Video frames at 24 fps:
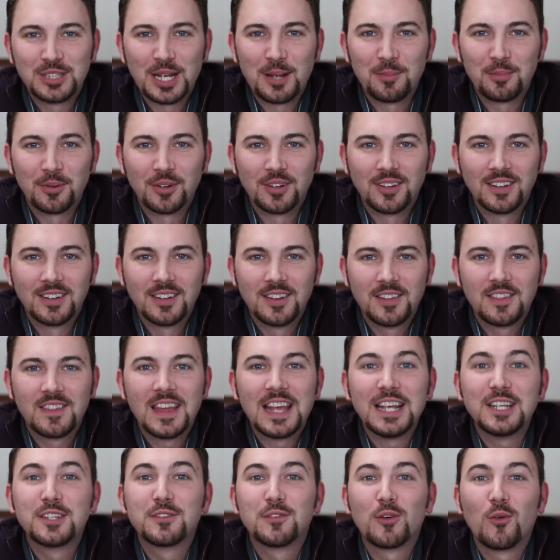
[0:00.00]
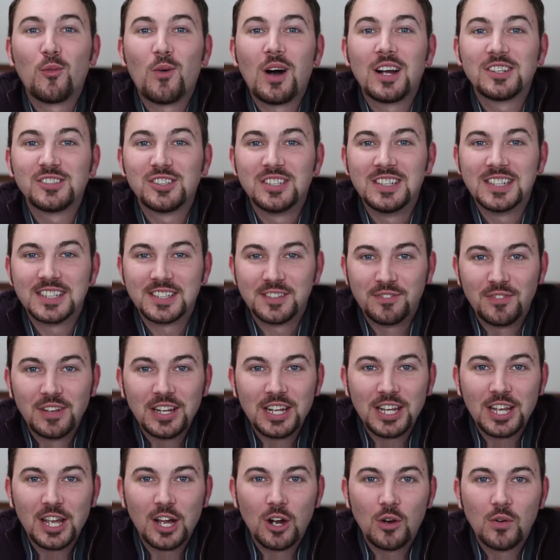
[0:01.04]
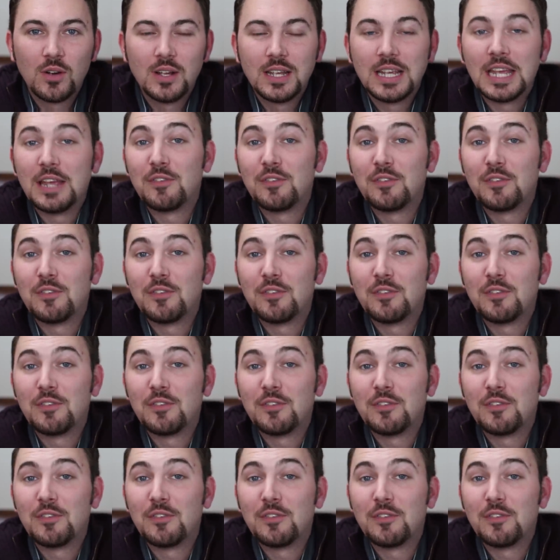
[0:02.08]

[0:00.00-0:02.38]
Shepherd. Thanks for watching this video.